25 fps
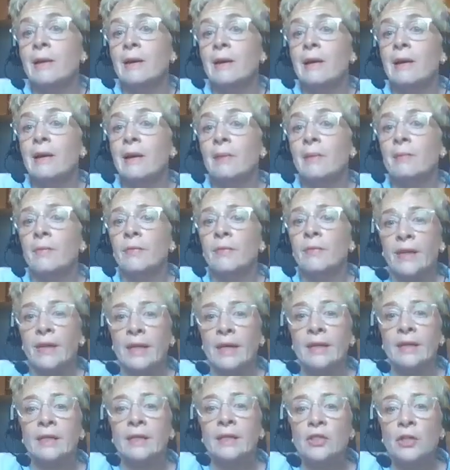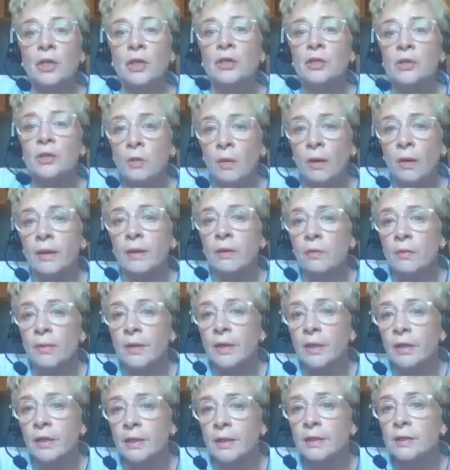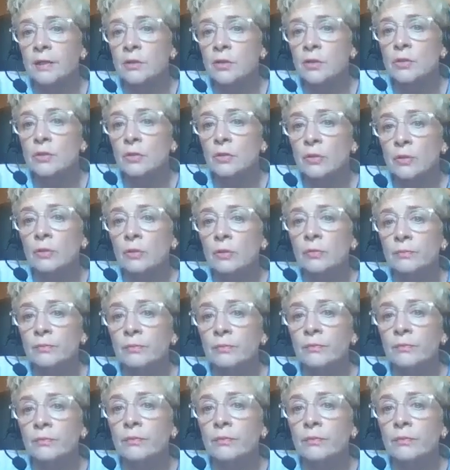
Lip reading: they're getting judged quite quickly in school